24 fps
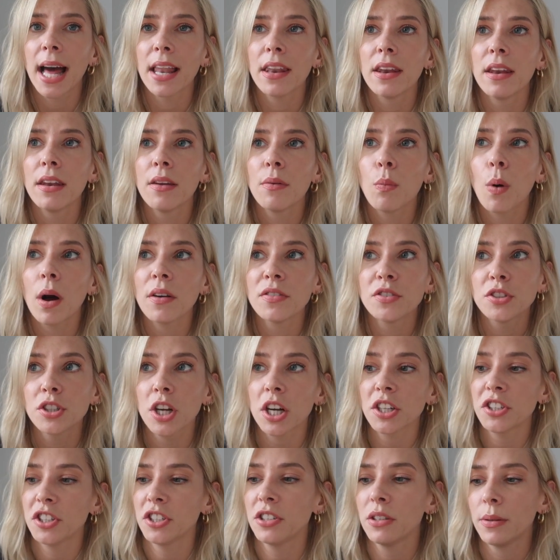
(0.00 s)
And what I've
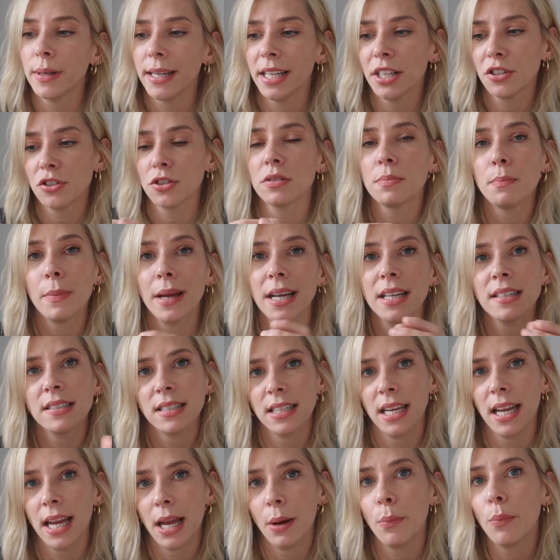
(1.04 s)
started doing is just
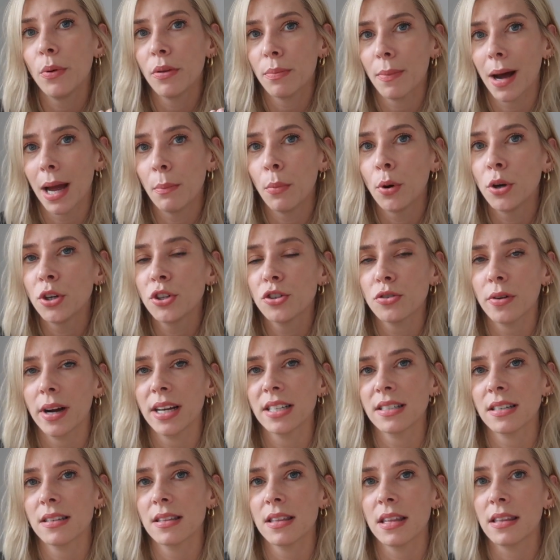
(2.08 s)
mixing it in with my
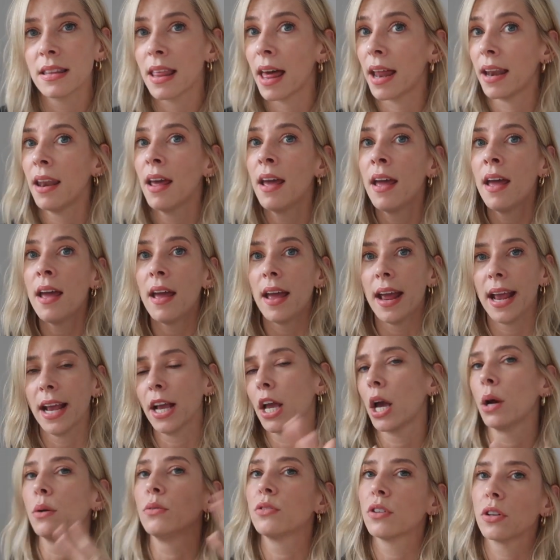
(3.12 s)
moisturiser, so then it
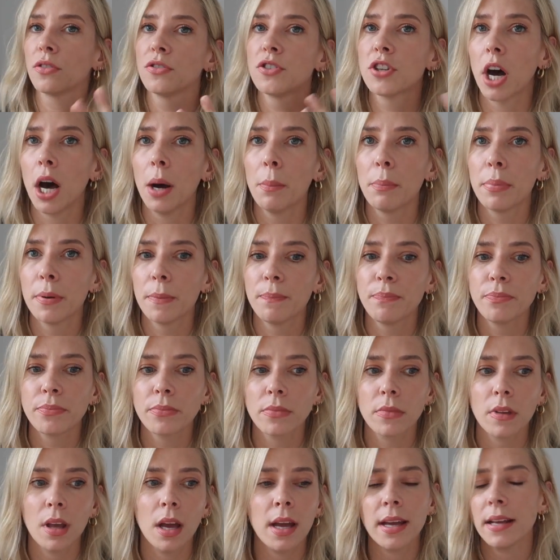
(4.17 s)
goes on top.
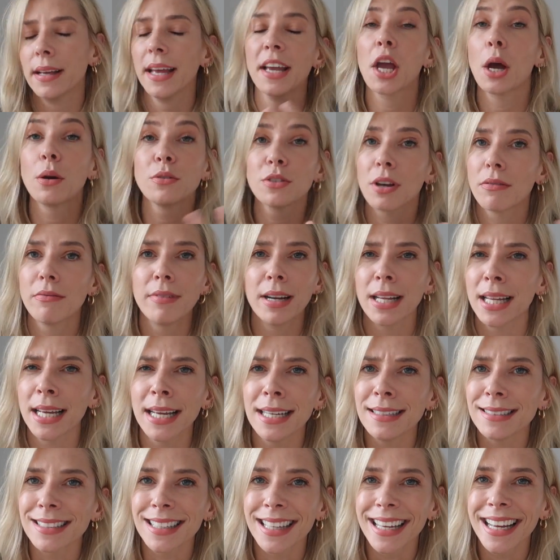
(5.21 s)
It goes on really
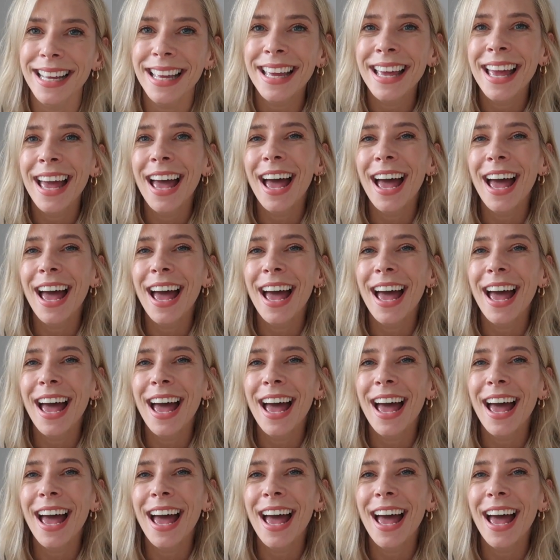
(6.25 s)
easily.